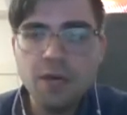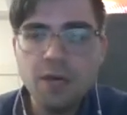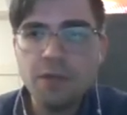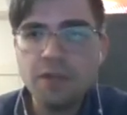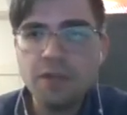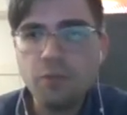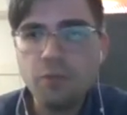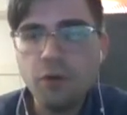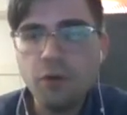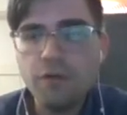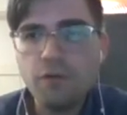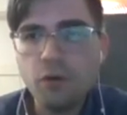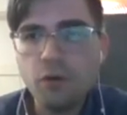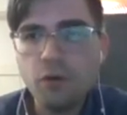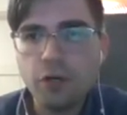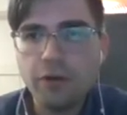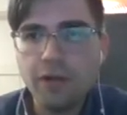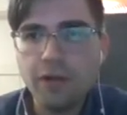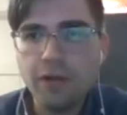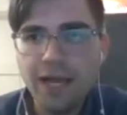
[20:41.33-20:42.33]
But the point of
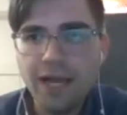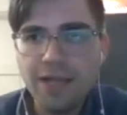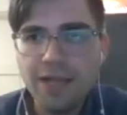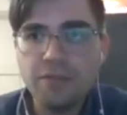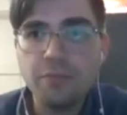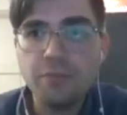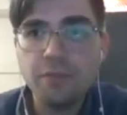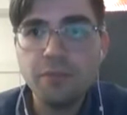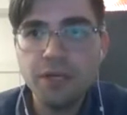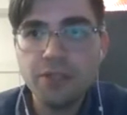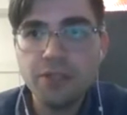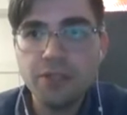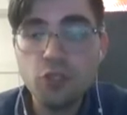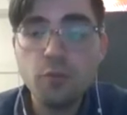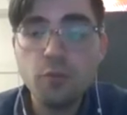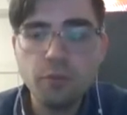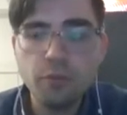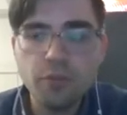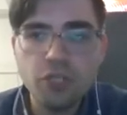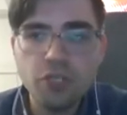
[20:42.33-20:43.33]
order has a, a
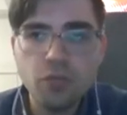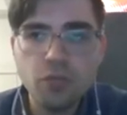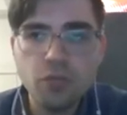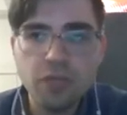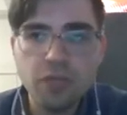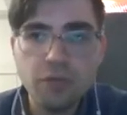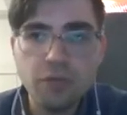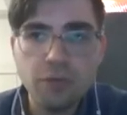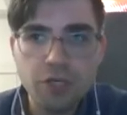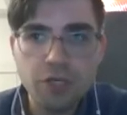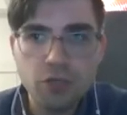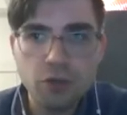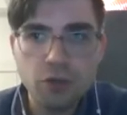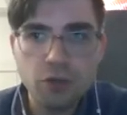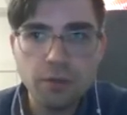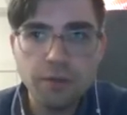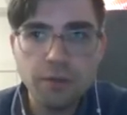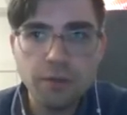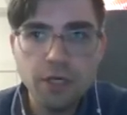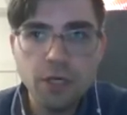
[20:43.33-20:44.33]
supermajority
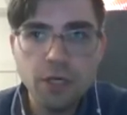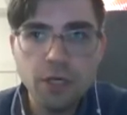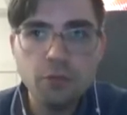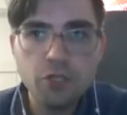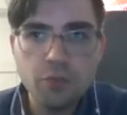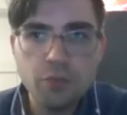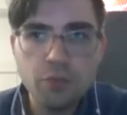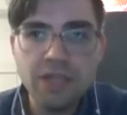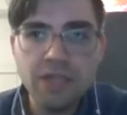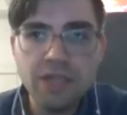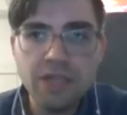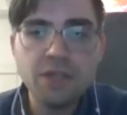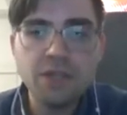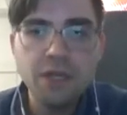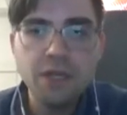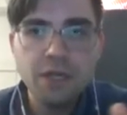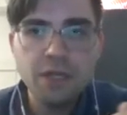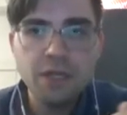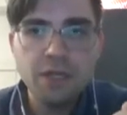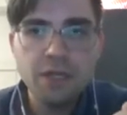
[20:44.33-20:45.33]
threshold, which means
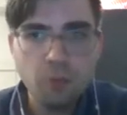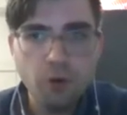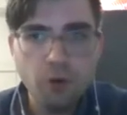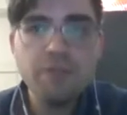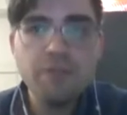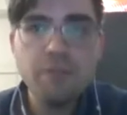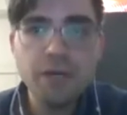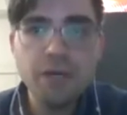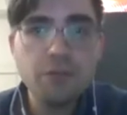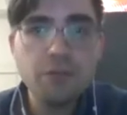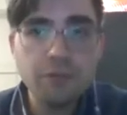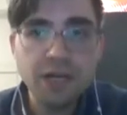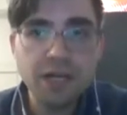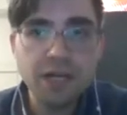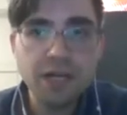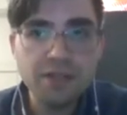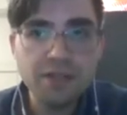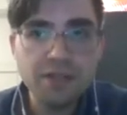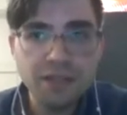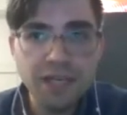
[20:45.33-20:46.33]
the point of budget
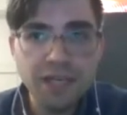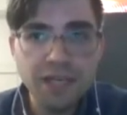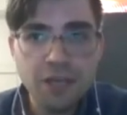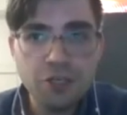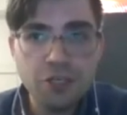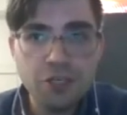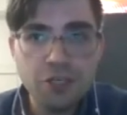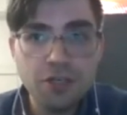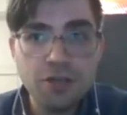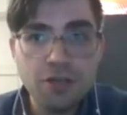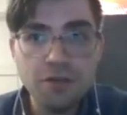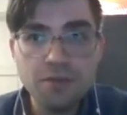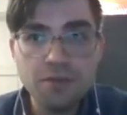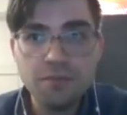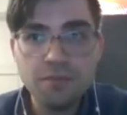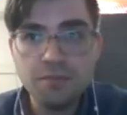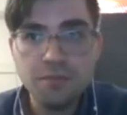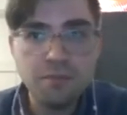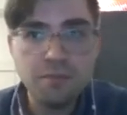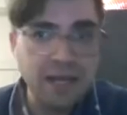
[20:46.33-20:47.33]
reconciliation
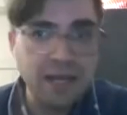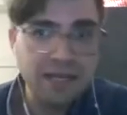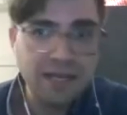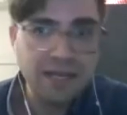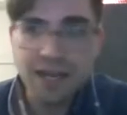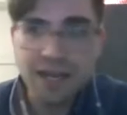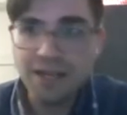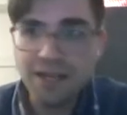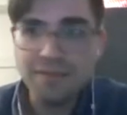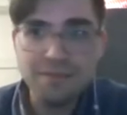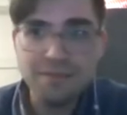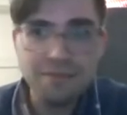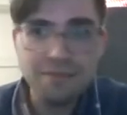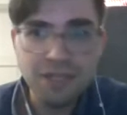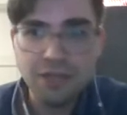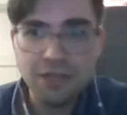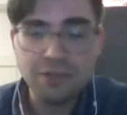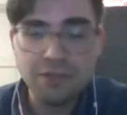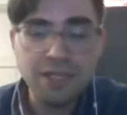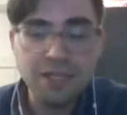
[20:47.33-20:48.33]
by not
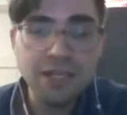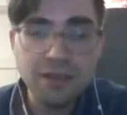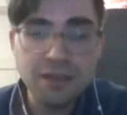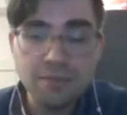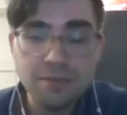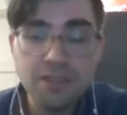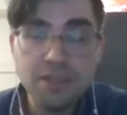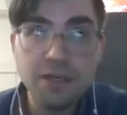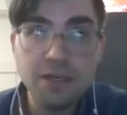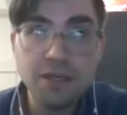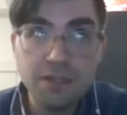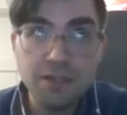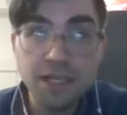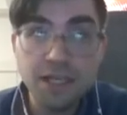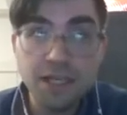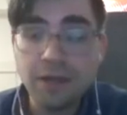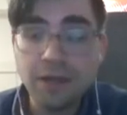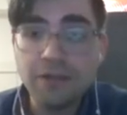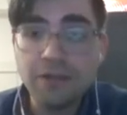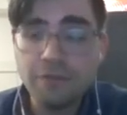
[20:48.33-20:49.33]
you know getting to,
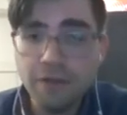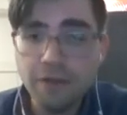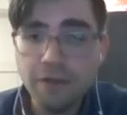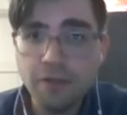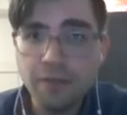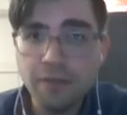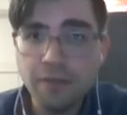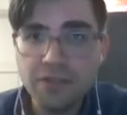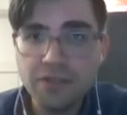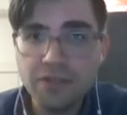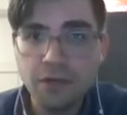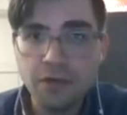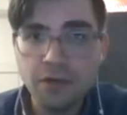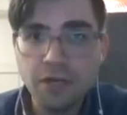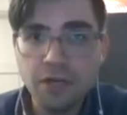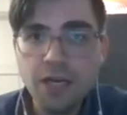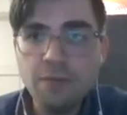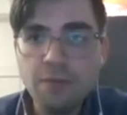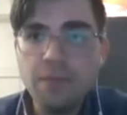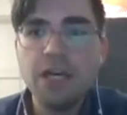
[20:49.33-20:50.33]
to get around the
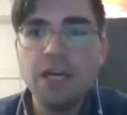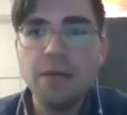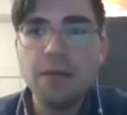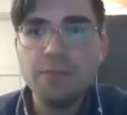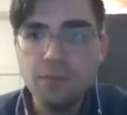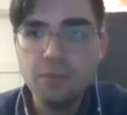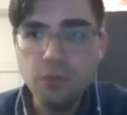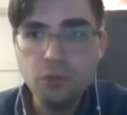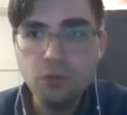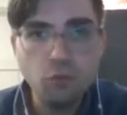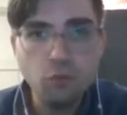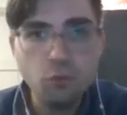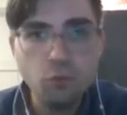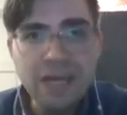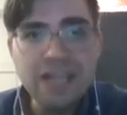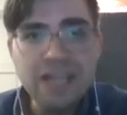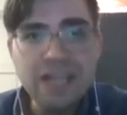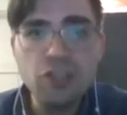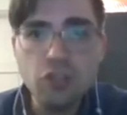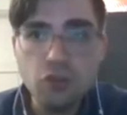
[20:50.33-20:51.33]
filibuster becomes moot
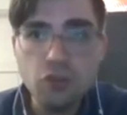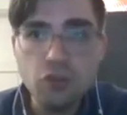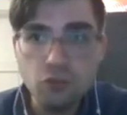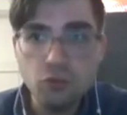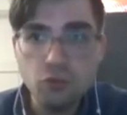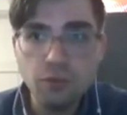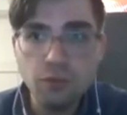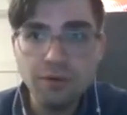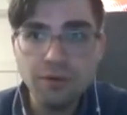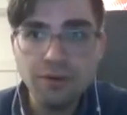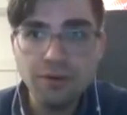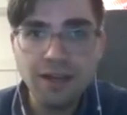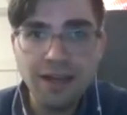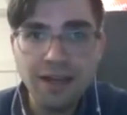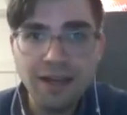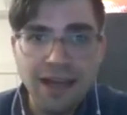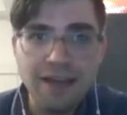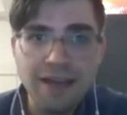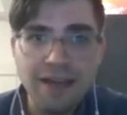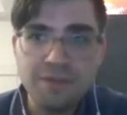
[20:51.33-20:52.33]
when you
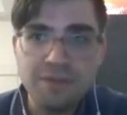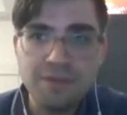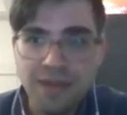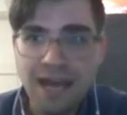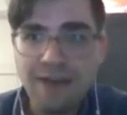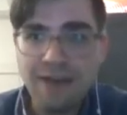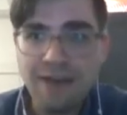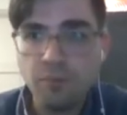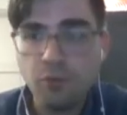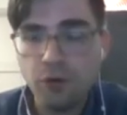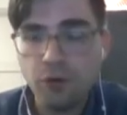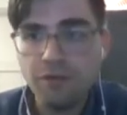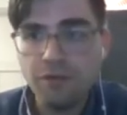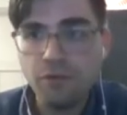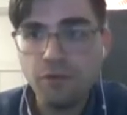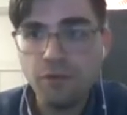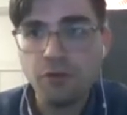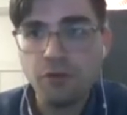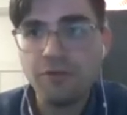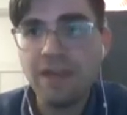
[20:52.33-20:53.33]
have to have a point
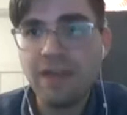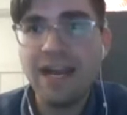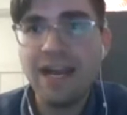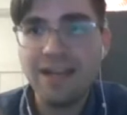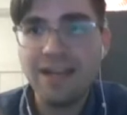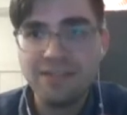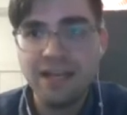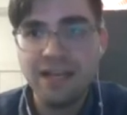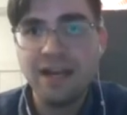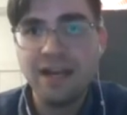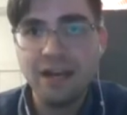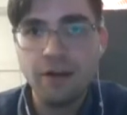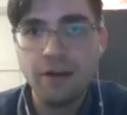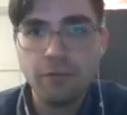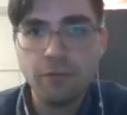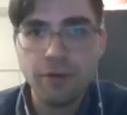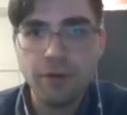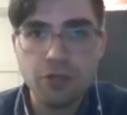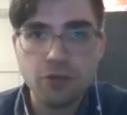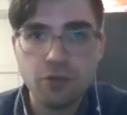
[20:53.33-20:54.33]
of order that has that
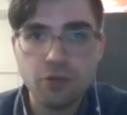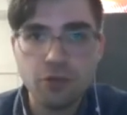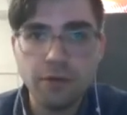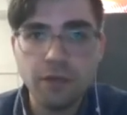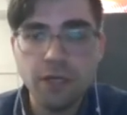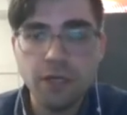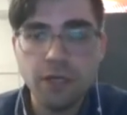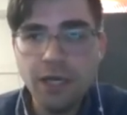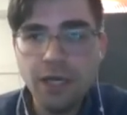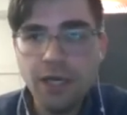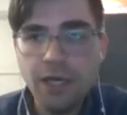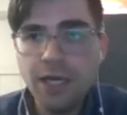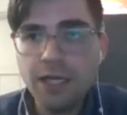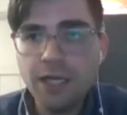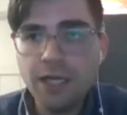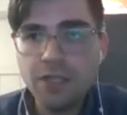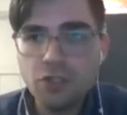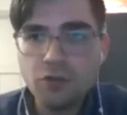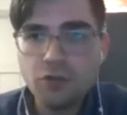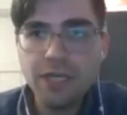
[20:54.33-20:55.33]
higher threshold
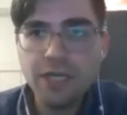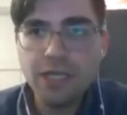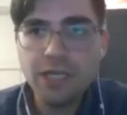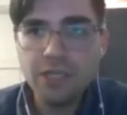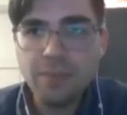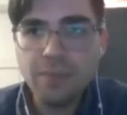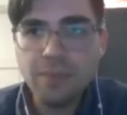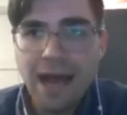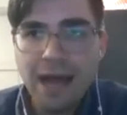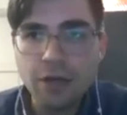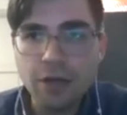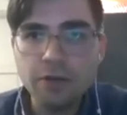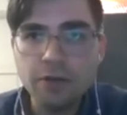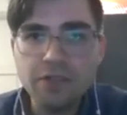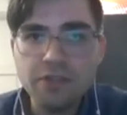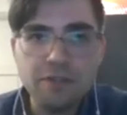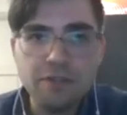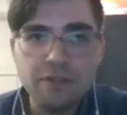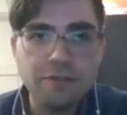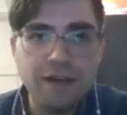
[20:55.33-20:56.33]
and extraneous
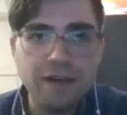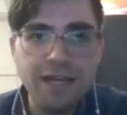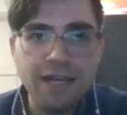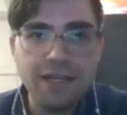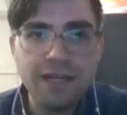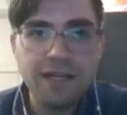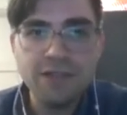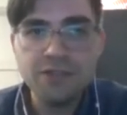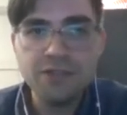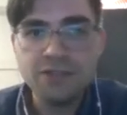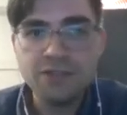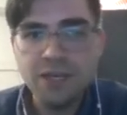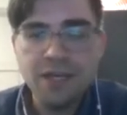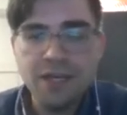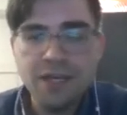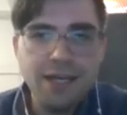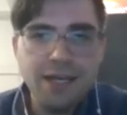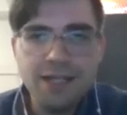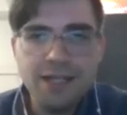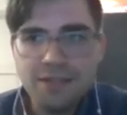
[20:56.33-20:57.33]
matter is defined as
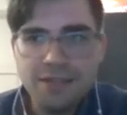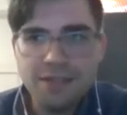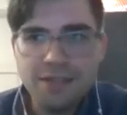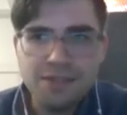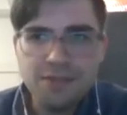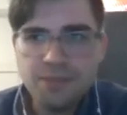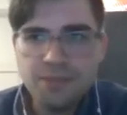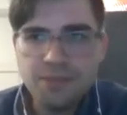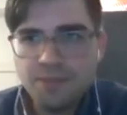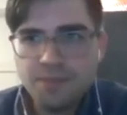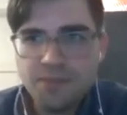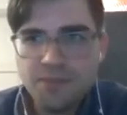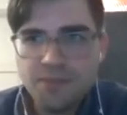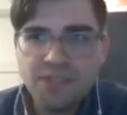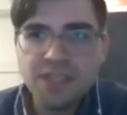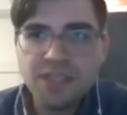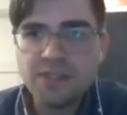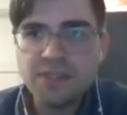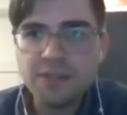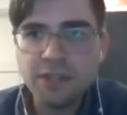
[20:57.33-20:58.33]
it's, it's
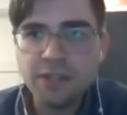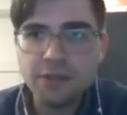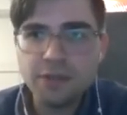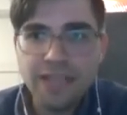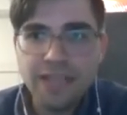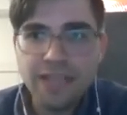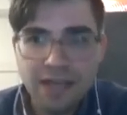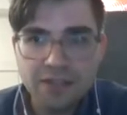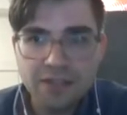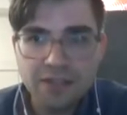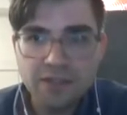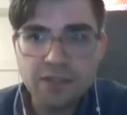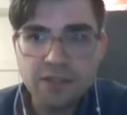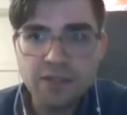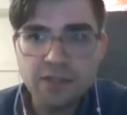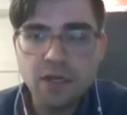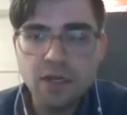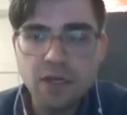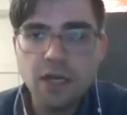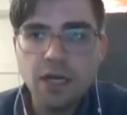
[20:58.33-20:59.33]
six little
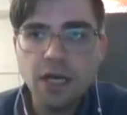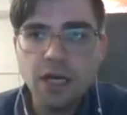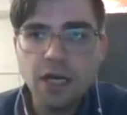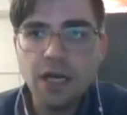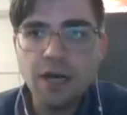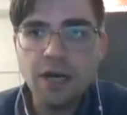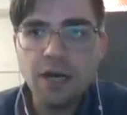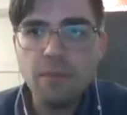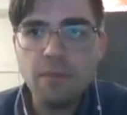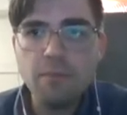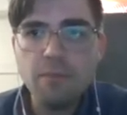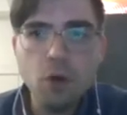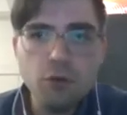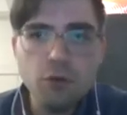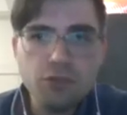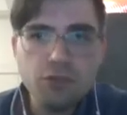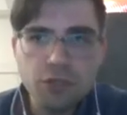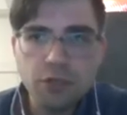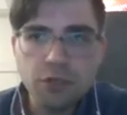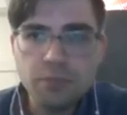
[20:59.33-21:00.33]
tests um,
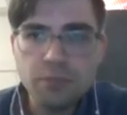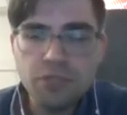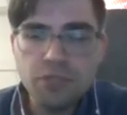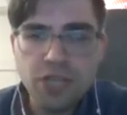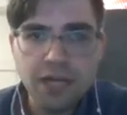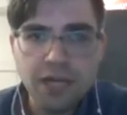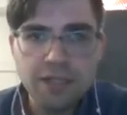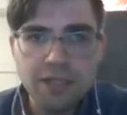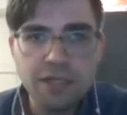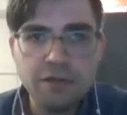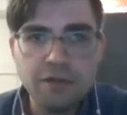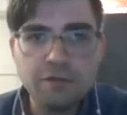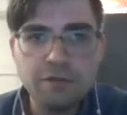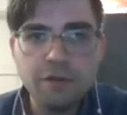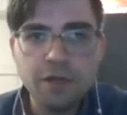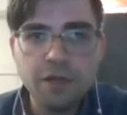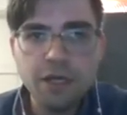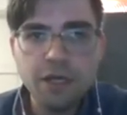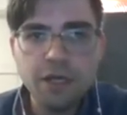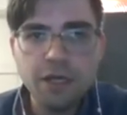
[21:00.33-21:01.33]
most are objective
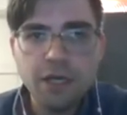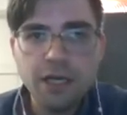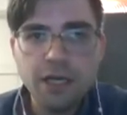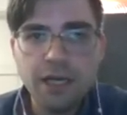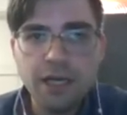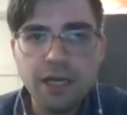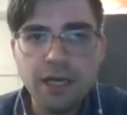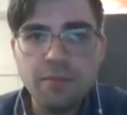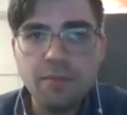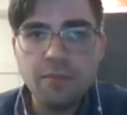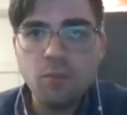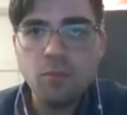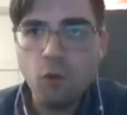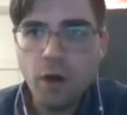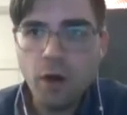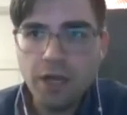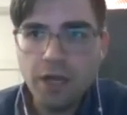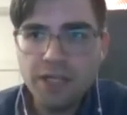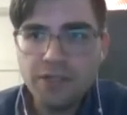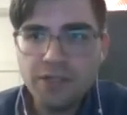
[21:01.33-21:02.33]
um,
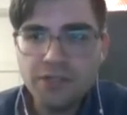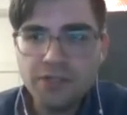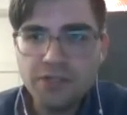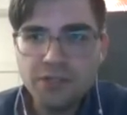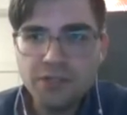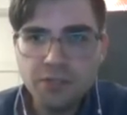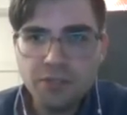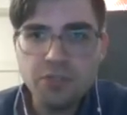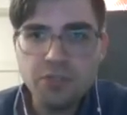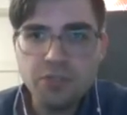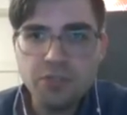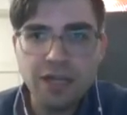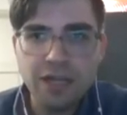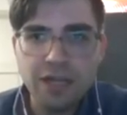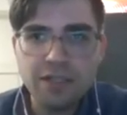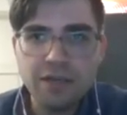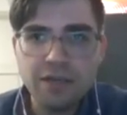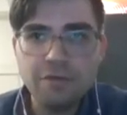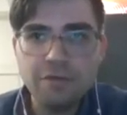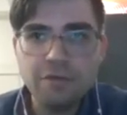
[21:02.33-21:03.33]
one is
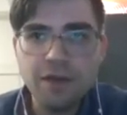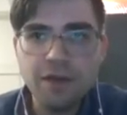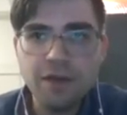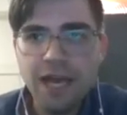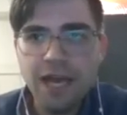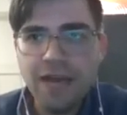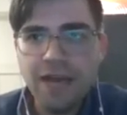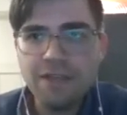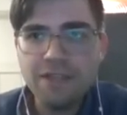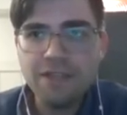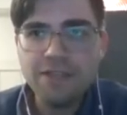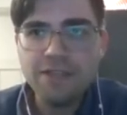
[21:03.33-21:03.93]
subjective and these